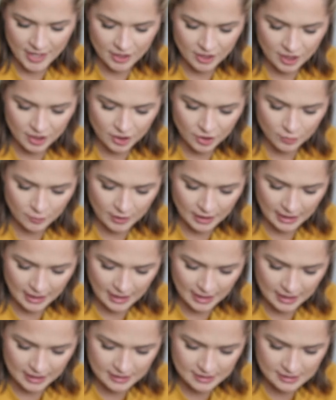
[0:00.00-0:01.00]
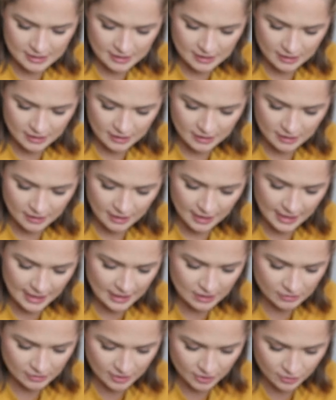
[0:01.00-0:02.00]
then you get
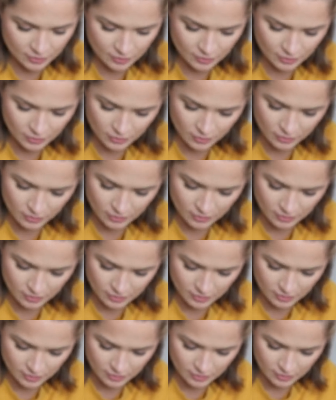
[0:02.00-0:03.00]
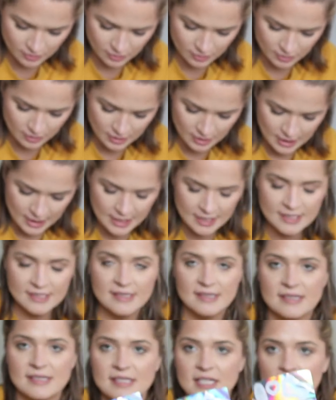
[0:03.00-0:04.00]
a little
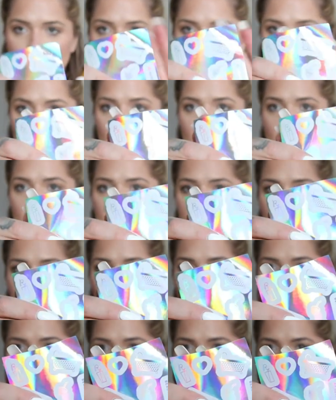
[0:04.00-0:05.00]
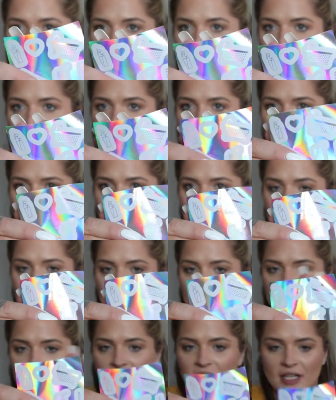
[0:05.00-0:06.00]
sticker pad, it looks like.
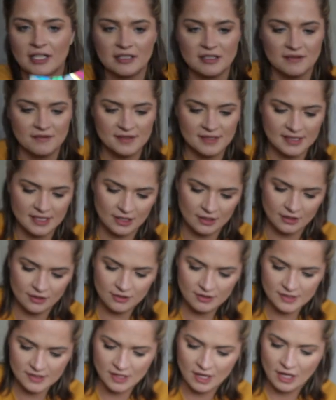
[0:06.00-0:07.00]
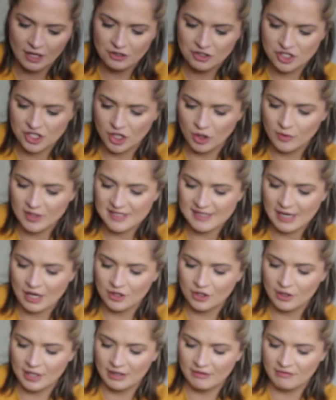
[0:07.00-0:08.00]
Nice reflective stickers. Show us
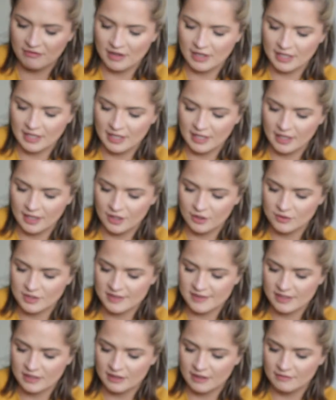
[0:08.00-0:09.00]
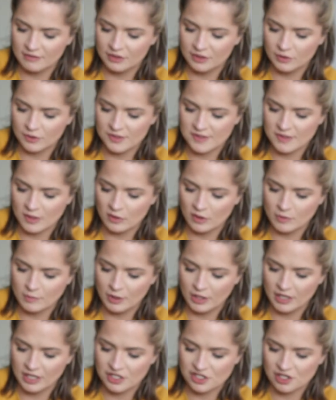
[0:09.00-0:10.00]
how you get funky. Who doesn't love a little solo
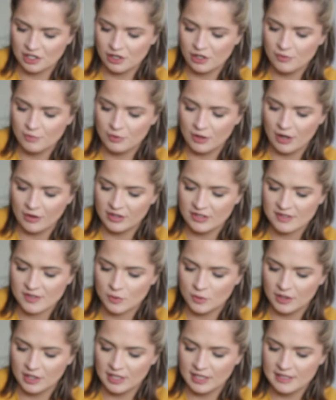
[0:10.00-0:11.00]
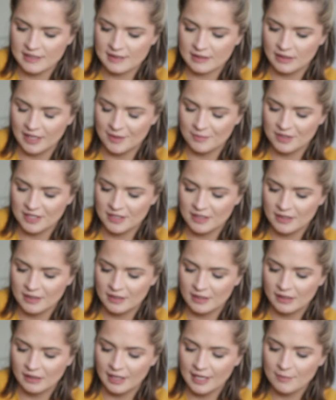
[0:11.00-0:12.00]
party? Share your proudest, quirkiest,
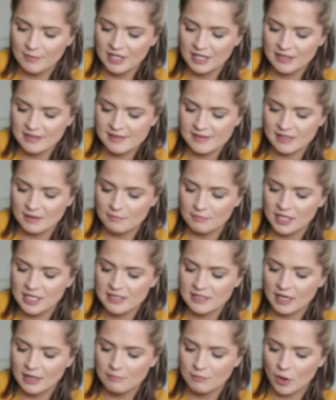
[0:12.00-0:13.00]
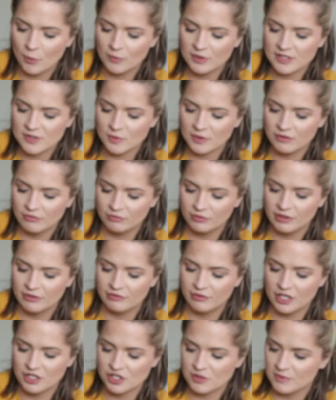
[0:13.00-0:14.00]
glammiest me-time moments with
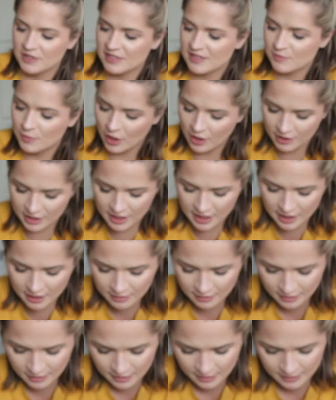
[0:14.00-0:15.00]
refreshments party.